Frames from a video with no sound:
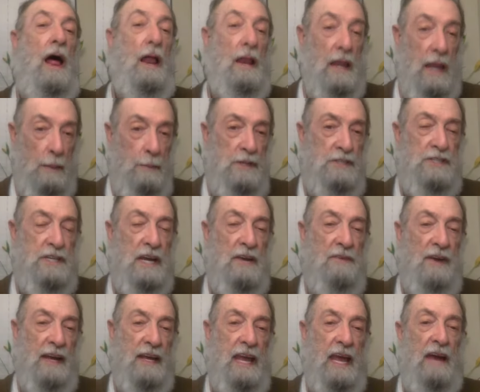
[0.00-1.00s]
Let me see
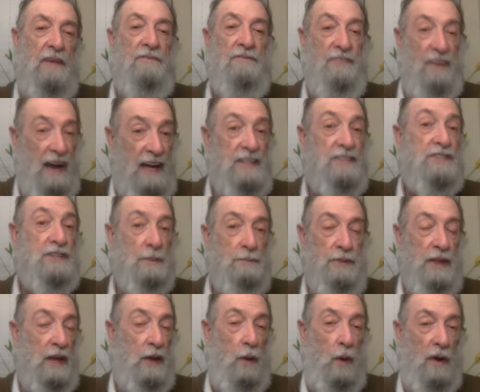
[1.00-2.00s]
if I can't find
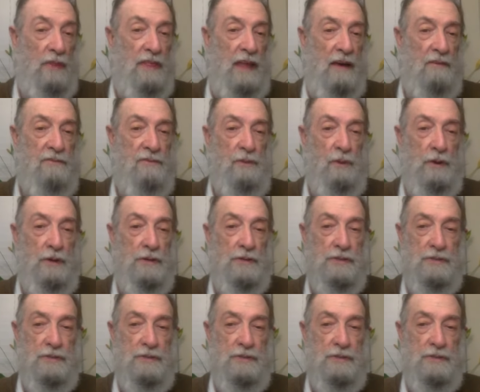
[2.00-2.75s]
something on that for you,